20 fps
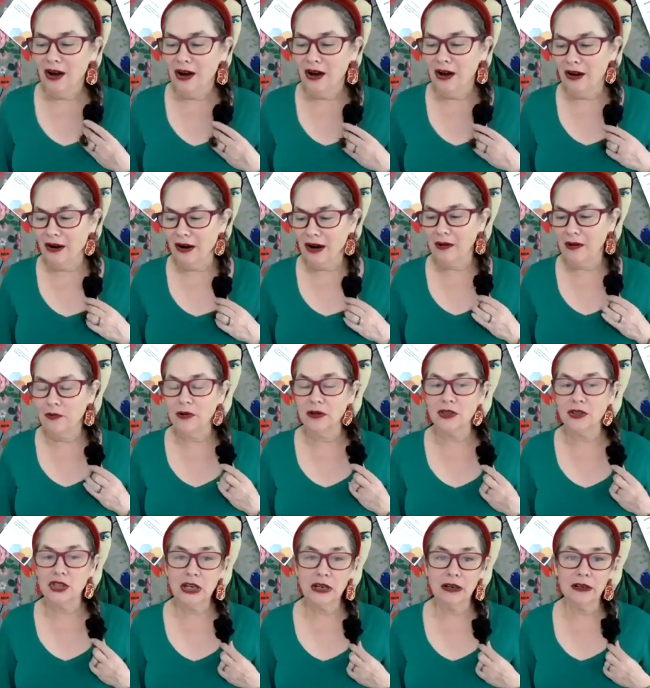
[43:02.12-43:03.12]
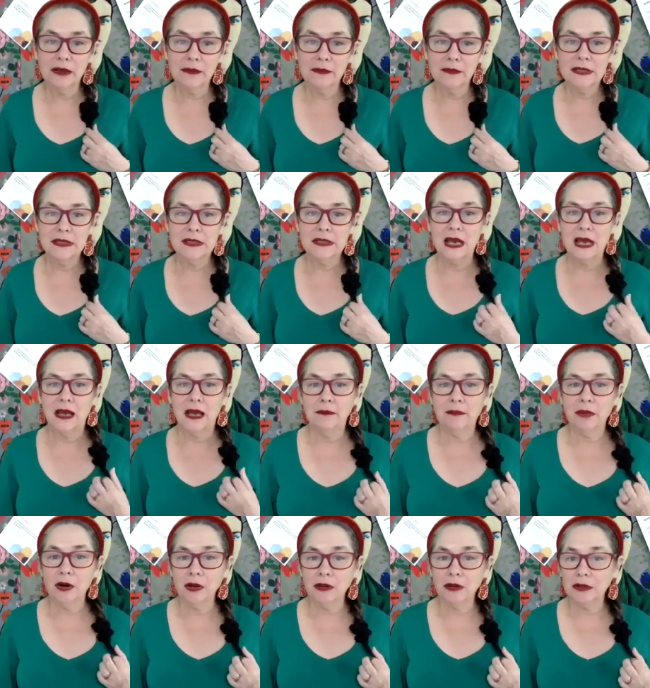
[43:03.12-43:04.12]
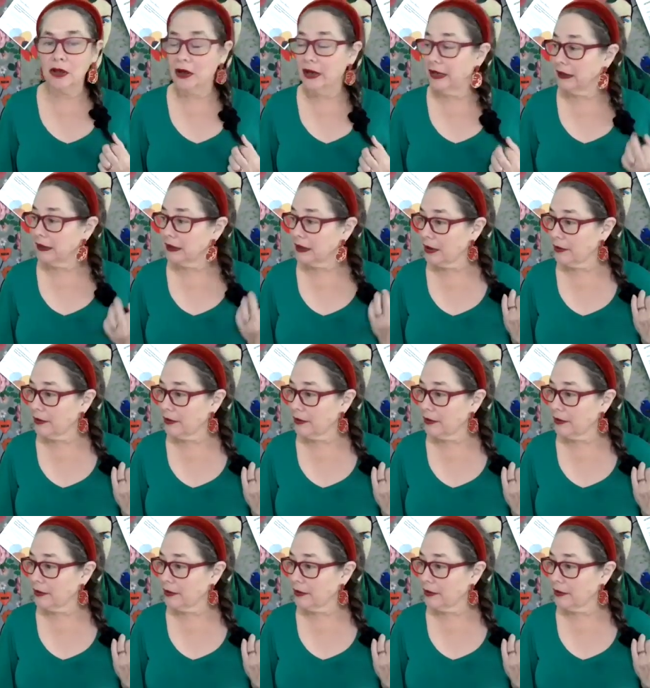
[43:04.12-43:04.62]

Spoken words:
All right, well, Cherubs, Paul and I are